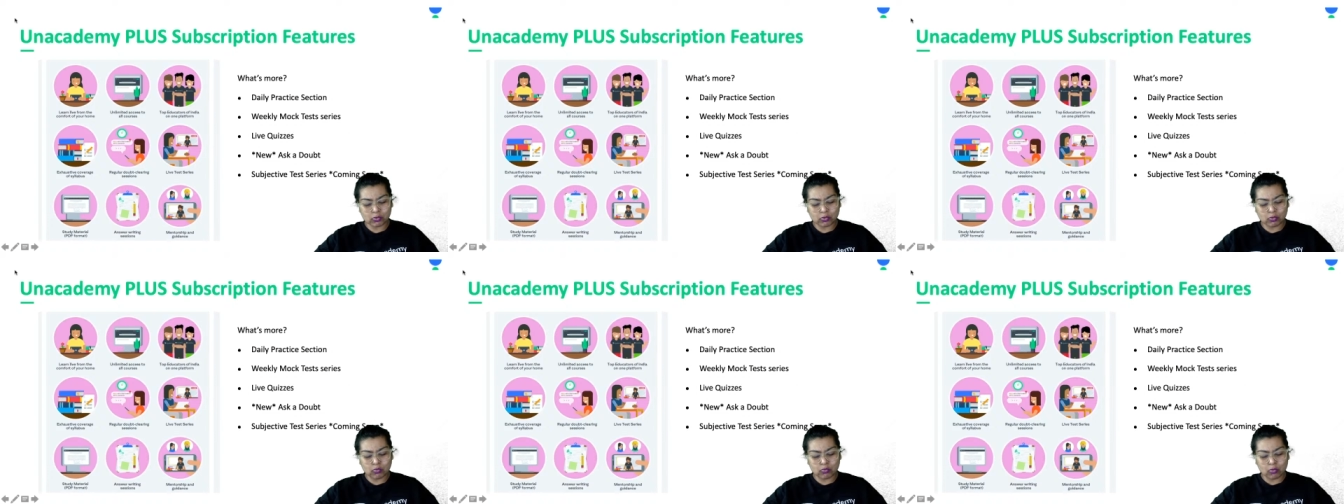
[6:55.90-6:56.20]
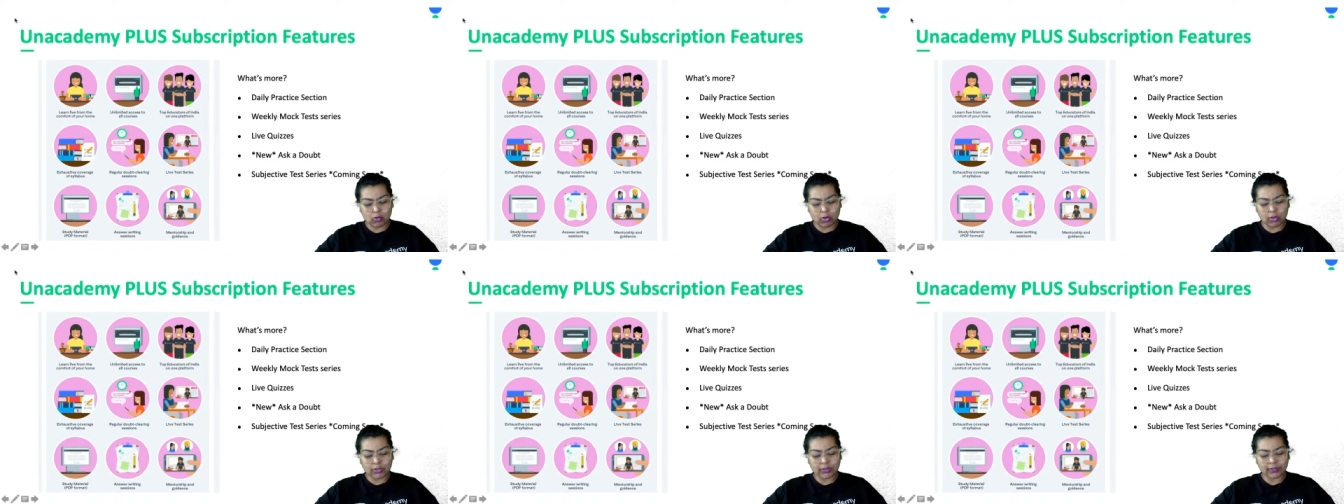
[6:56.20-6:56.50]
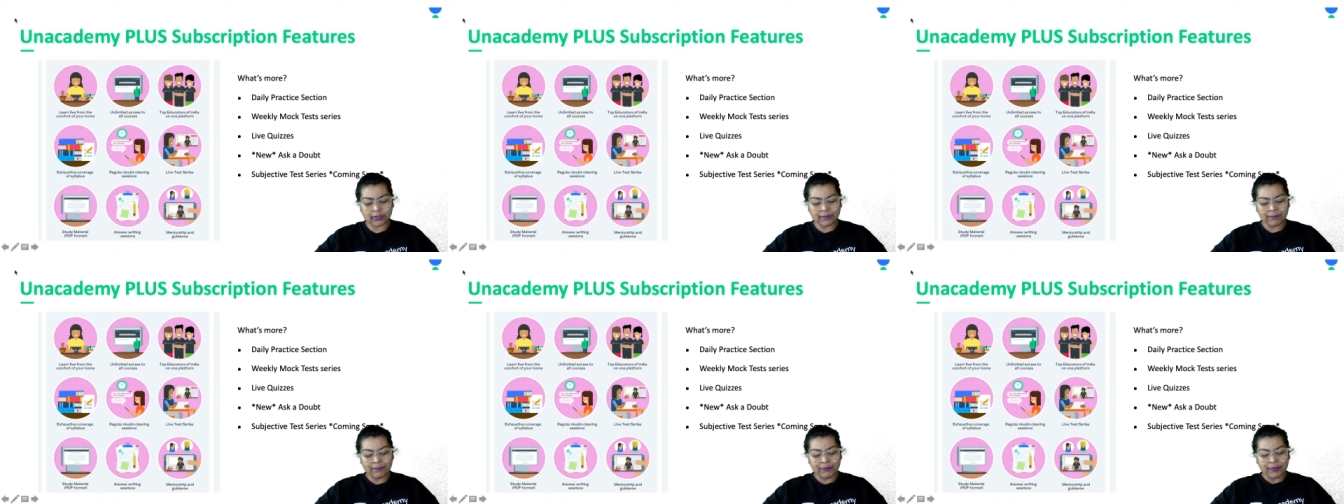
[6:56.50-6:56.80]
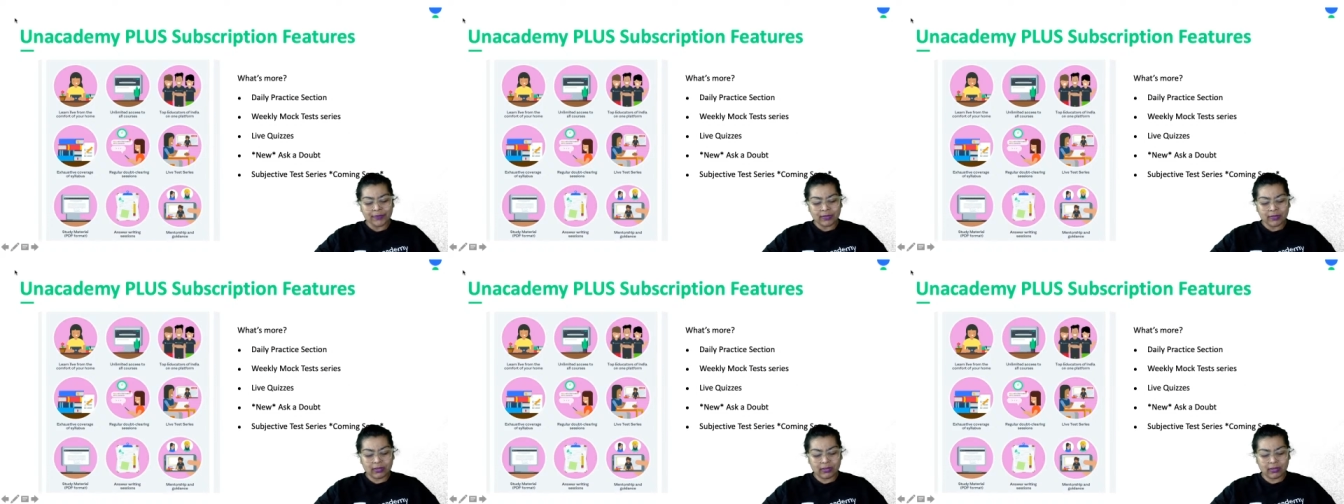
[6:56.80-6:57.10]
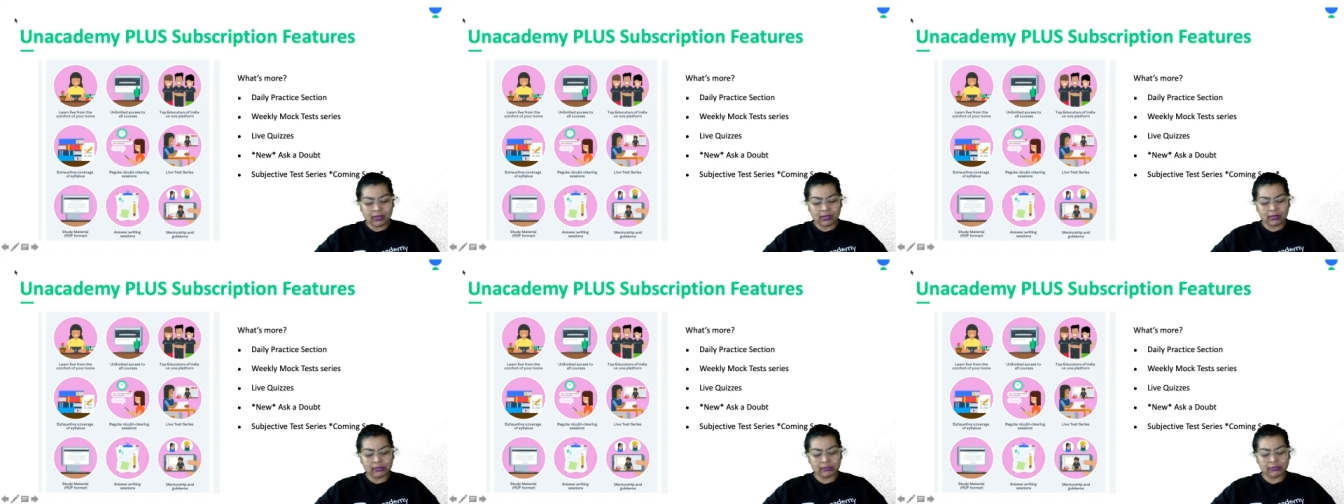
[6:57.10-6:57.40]
who want
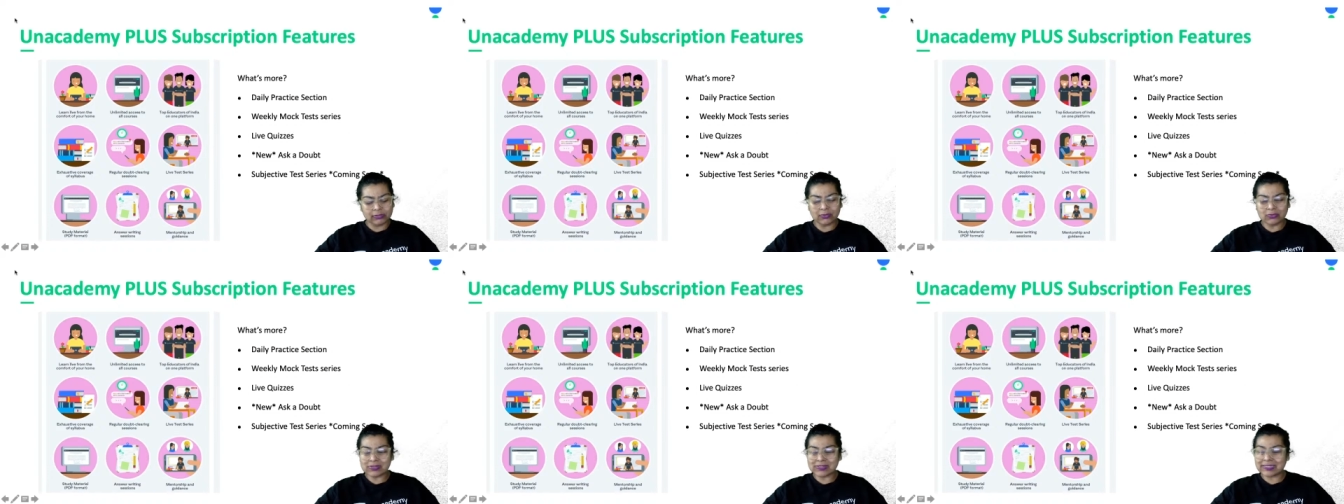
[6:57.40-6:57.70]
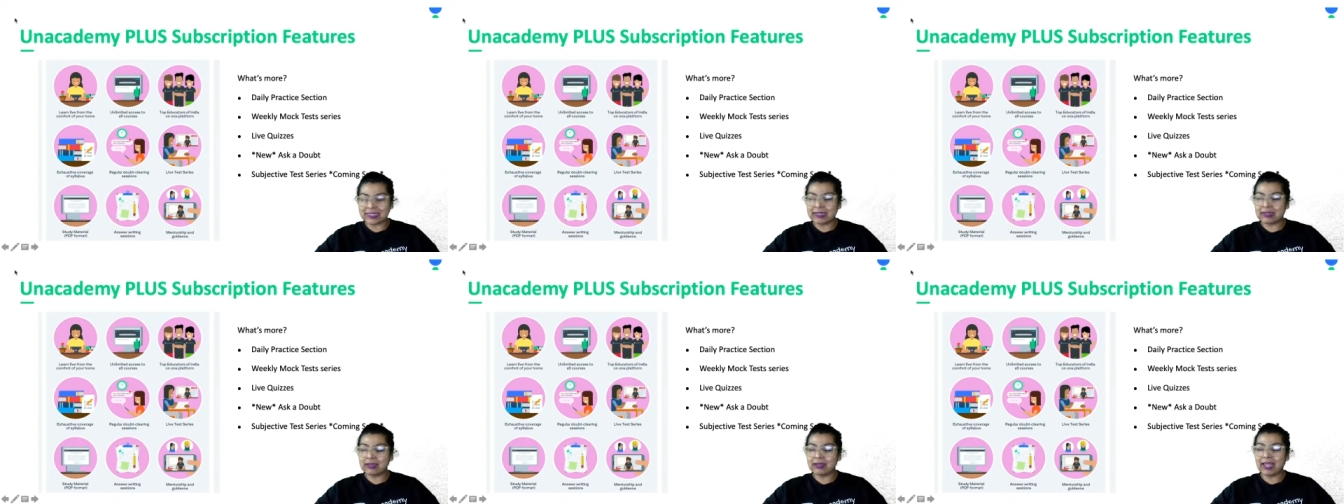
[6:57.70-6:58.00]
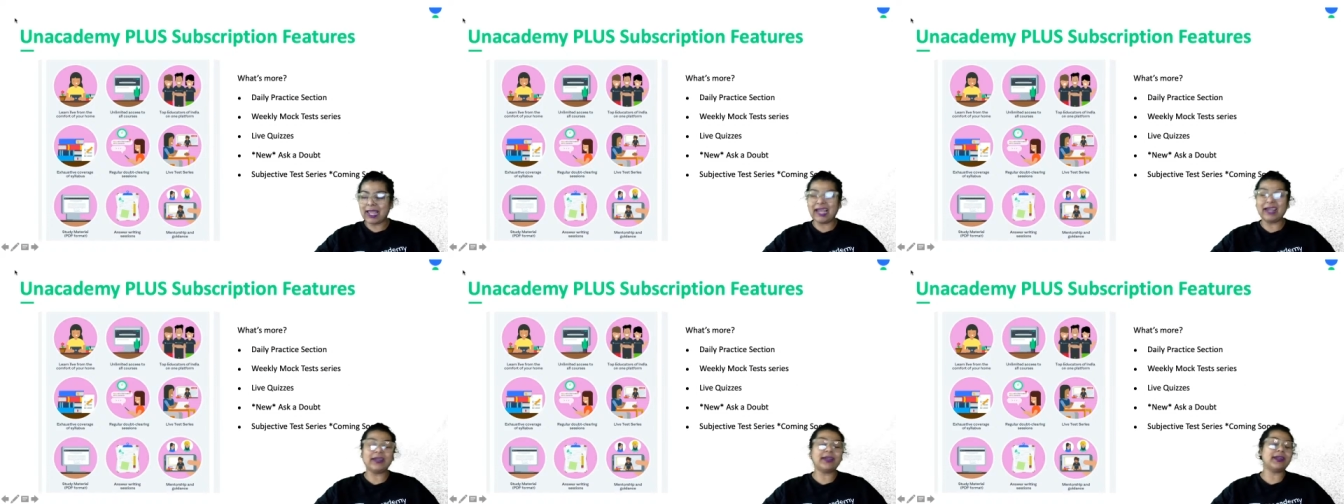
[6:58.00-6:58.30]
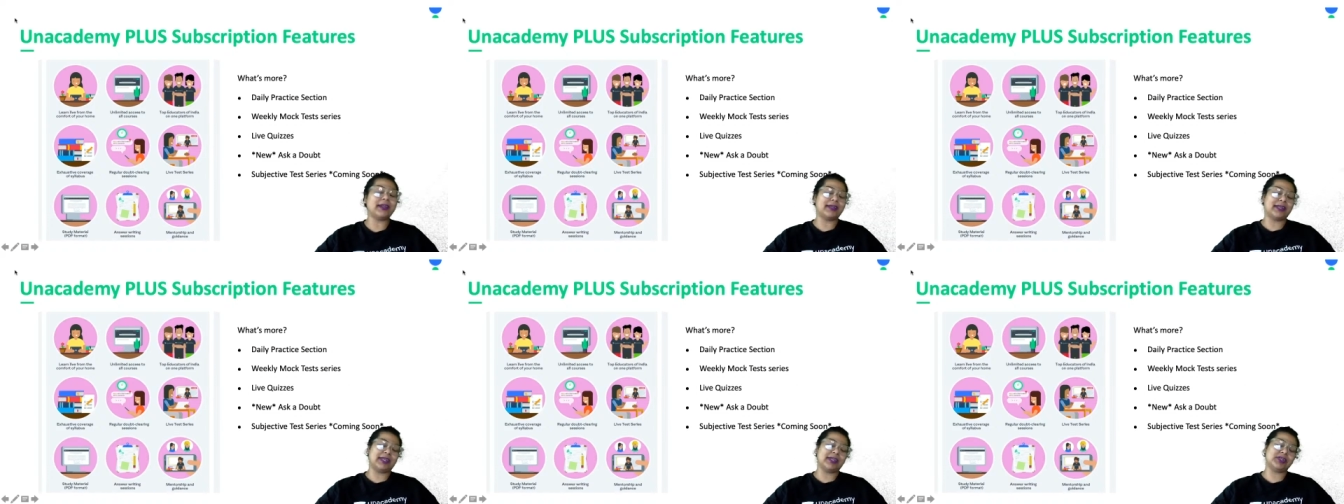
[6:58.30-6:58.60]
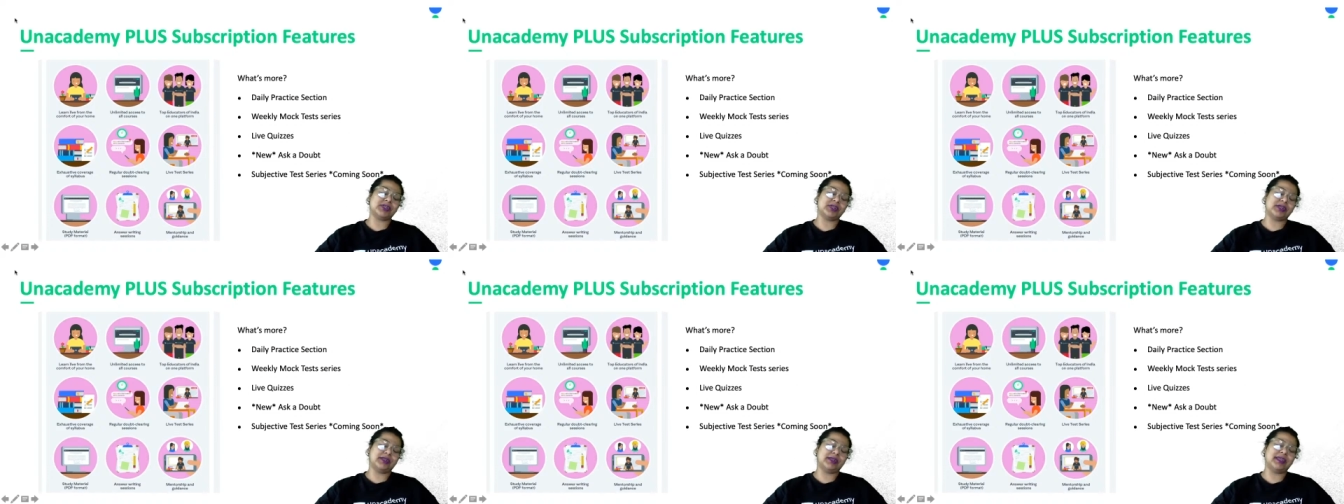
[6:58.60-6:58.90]
single-handed
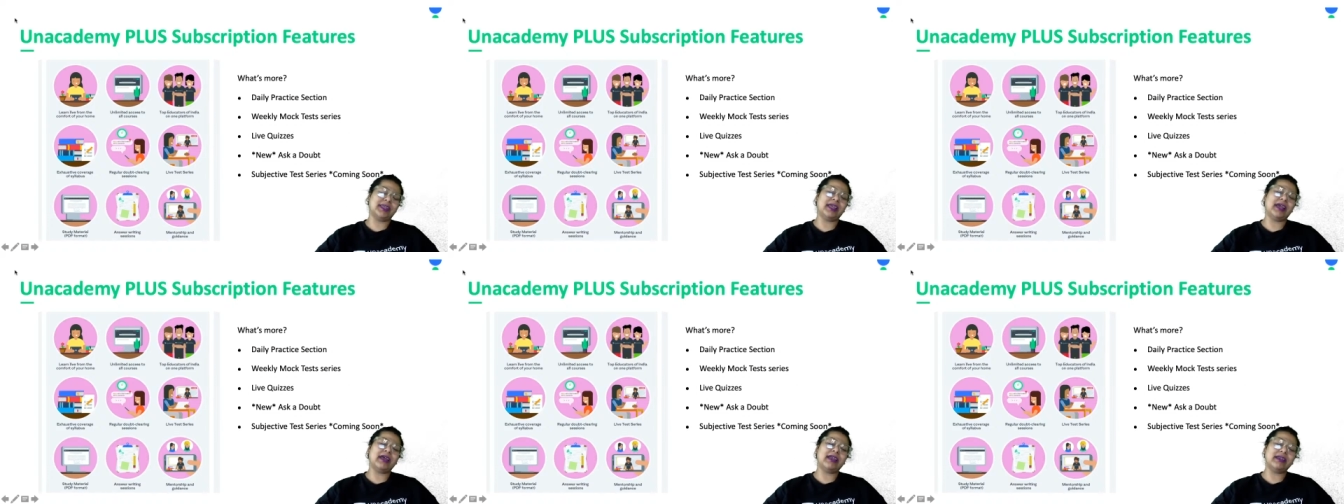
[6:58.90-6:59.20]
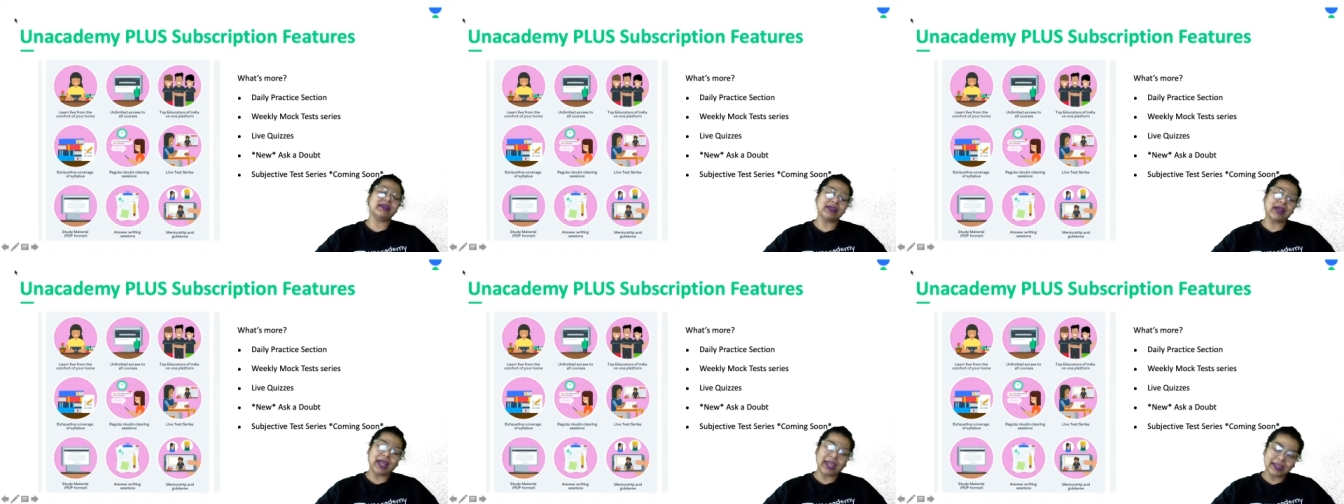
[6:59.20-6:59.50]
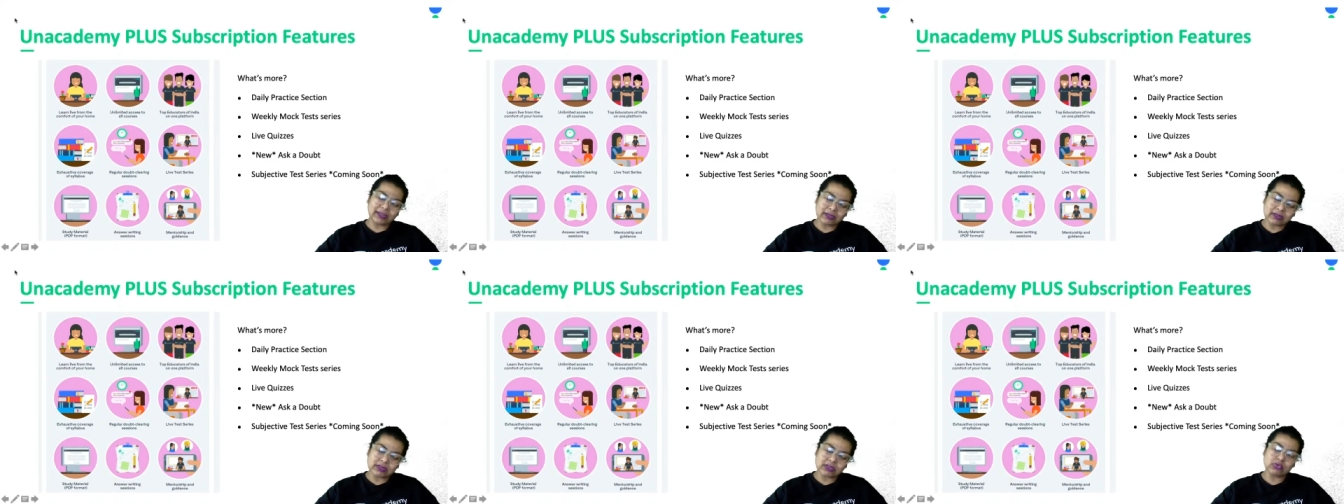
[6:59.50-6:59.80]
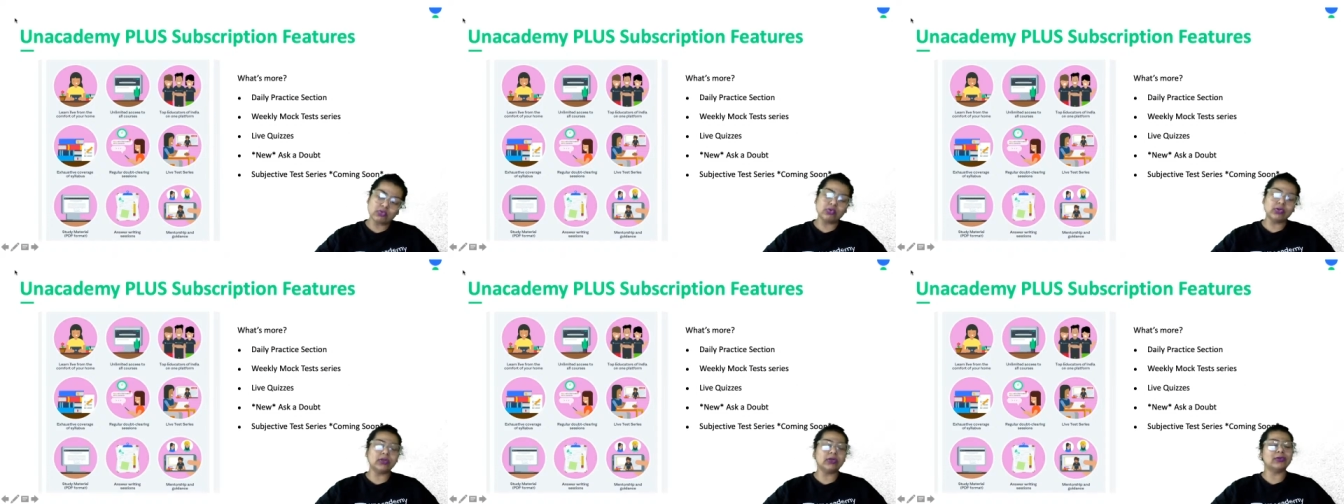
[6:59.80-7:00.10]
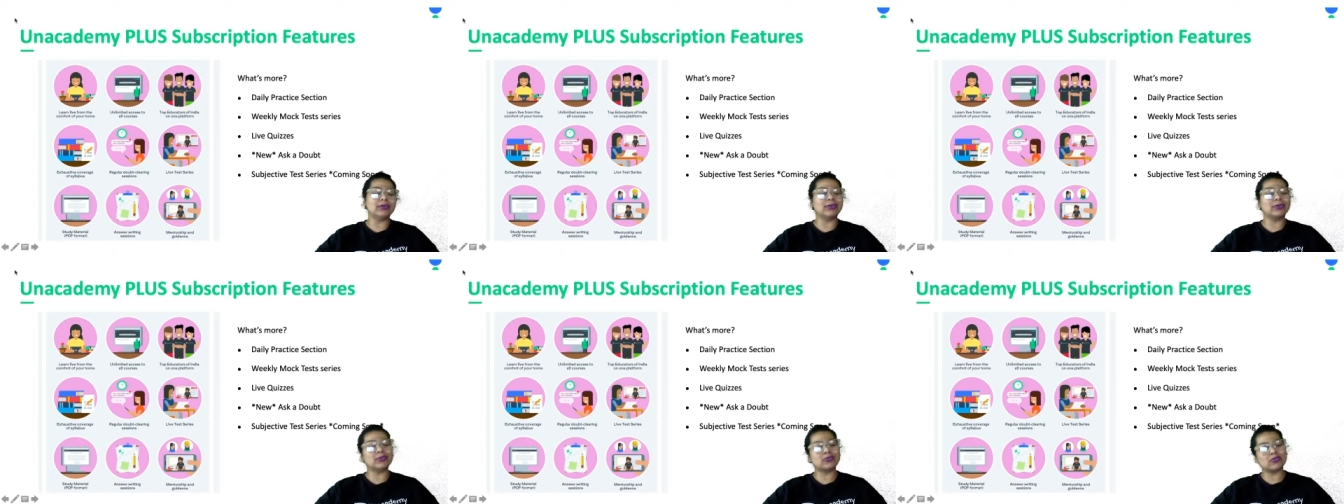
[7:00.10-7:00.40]
attention. They are either slow
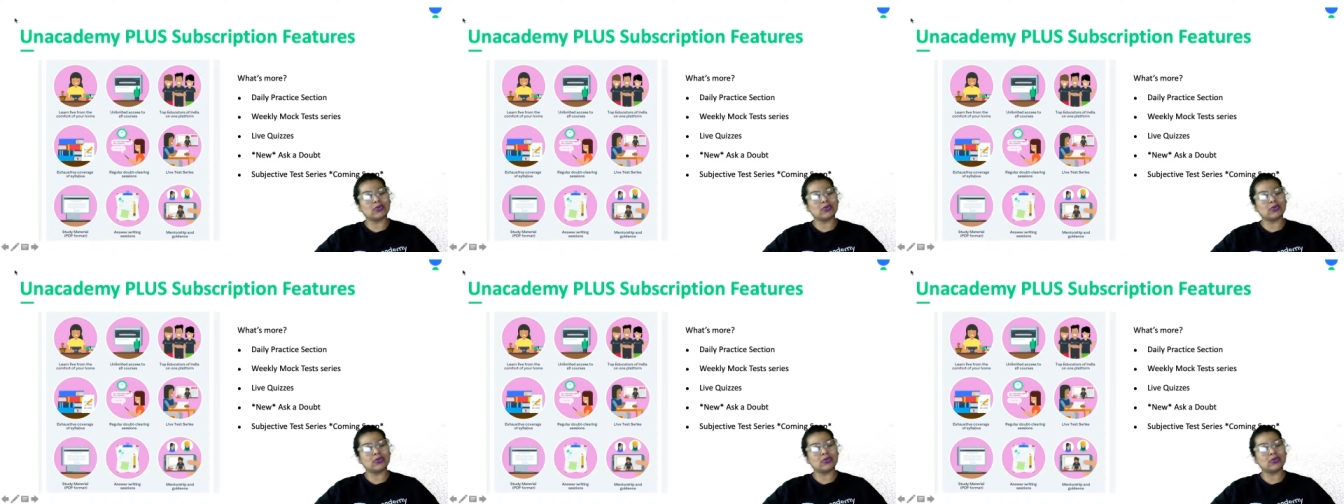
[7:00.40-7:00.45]
learners,